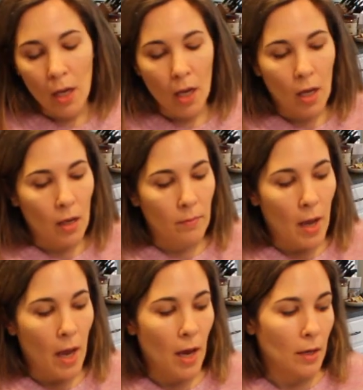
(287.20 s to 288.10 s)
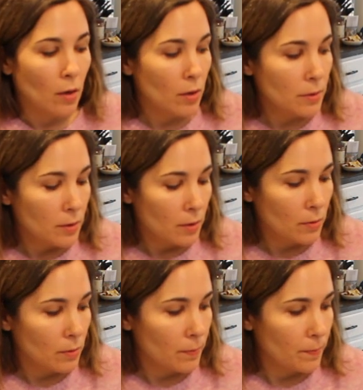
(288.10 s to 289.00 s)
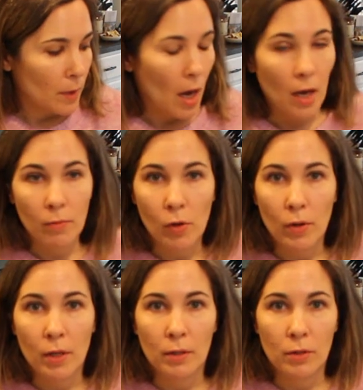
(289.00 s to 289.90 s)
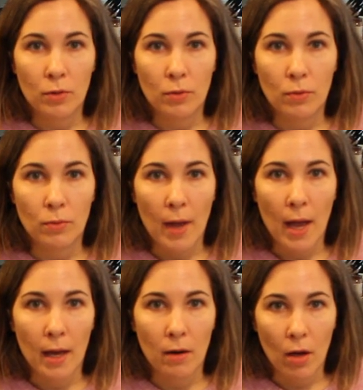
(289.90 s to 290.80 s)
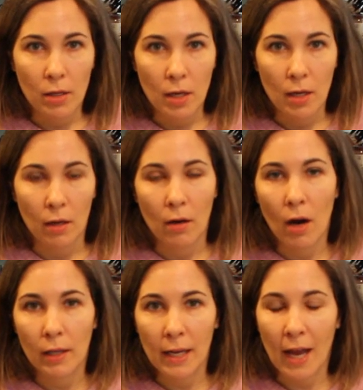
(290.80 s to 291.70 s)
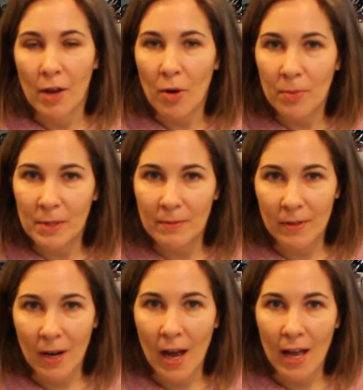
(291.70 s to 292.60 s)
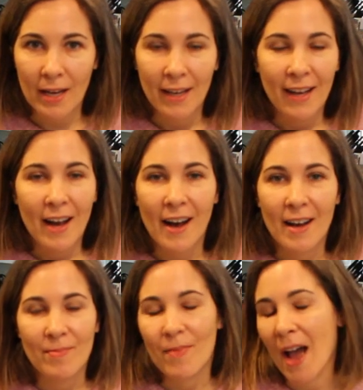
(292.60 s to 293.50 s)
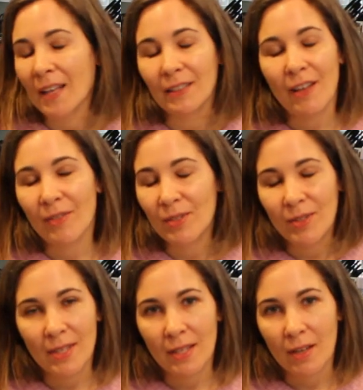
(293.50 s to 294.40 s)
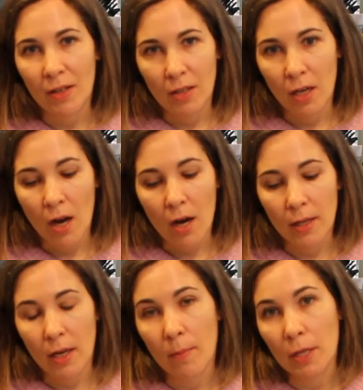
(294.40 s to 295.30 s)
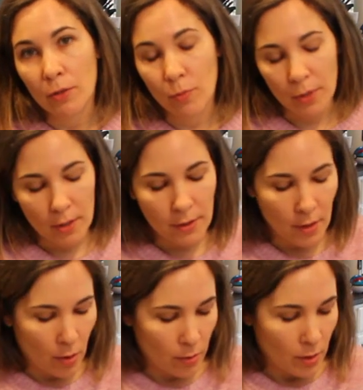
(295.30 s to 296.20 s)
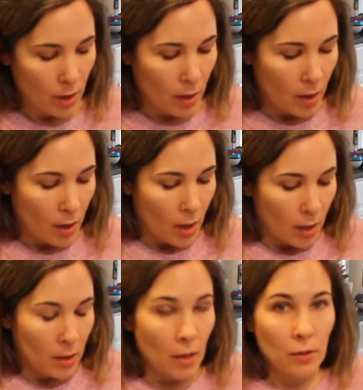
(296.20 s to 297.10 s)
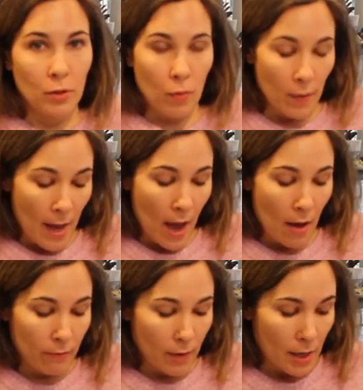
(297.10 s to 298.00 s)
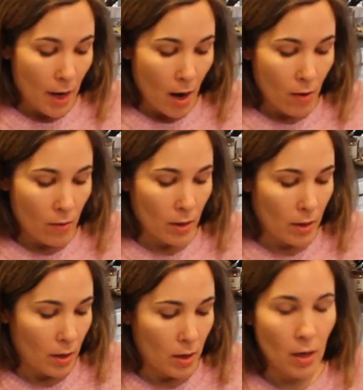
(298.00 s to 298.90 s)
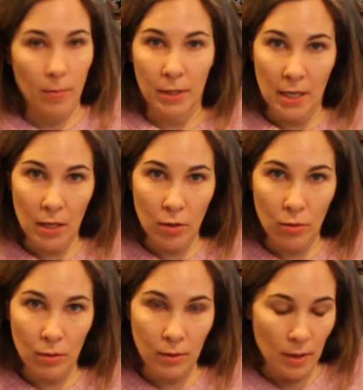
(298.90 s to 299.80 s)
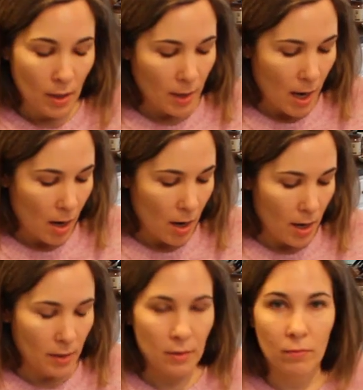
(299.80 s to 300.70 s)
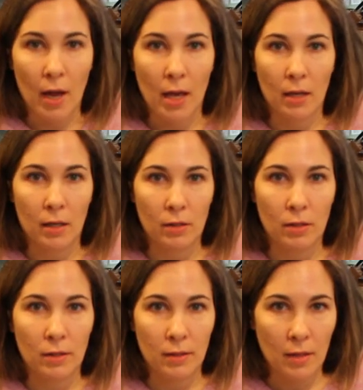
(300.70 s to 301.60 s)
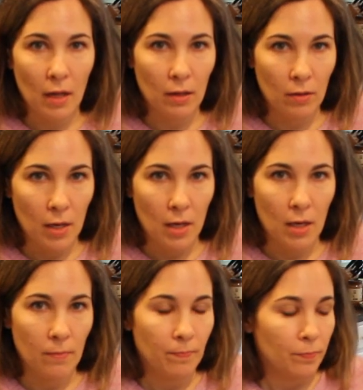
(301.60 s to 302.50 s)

and also I'm going to add onion and garlic. I almost forgot. I love using onion and garlic in my soups. So what we have right now are potatoes, carrots, radish, celery,